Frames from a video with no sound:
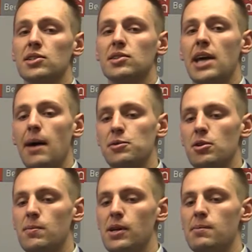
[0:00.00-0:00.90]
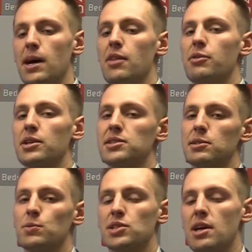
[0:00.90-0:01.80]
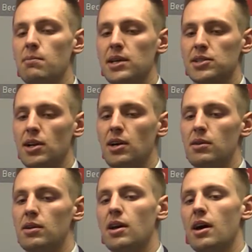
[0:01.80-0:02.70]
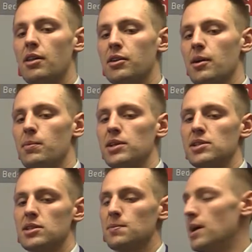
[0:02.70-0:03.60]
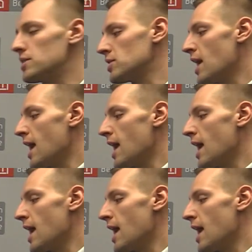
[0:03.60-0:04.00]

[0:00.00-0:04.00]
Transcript: capture to be about 3 to 6% based on other companies in the space,